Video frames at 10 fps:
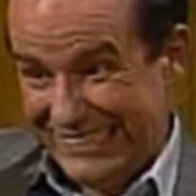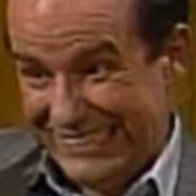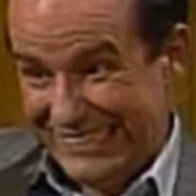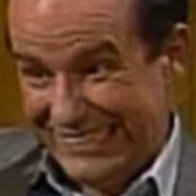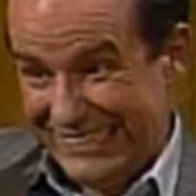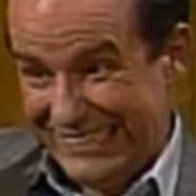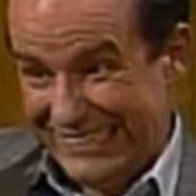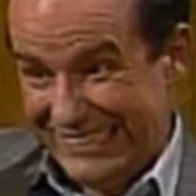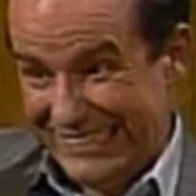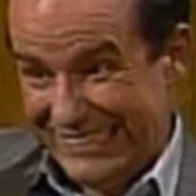
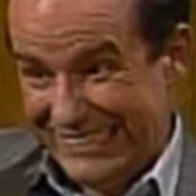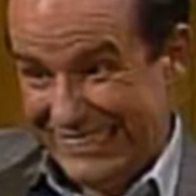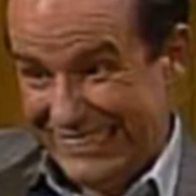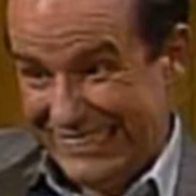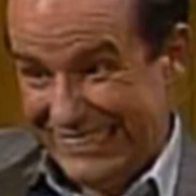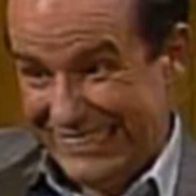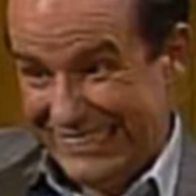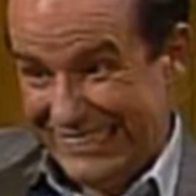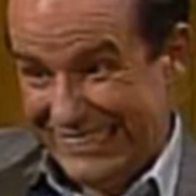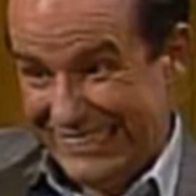
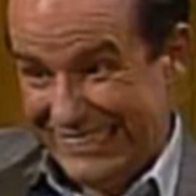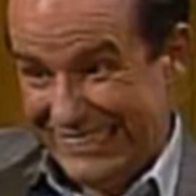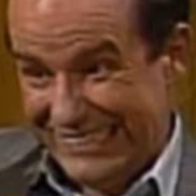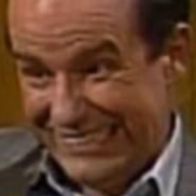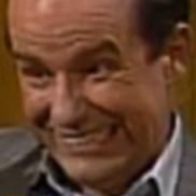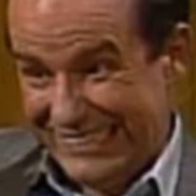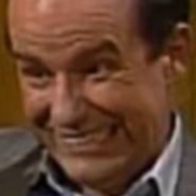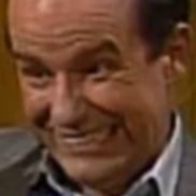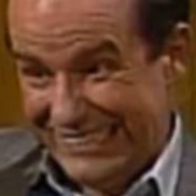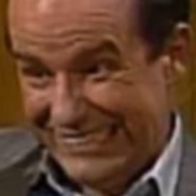
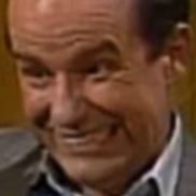The person shown says nothing.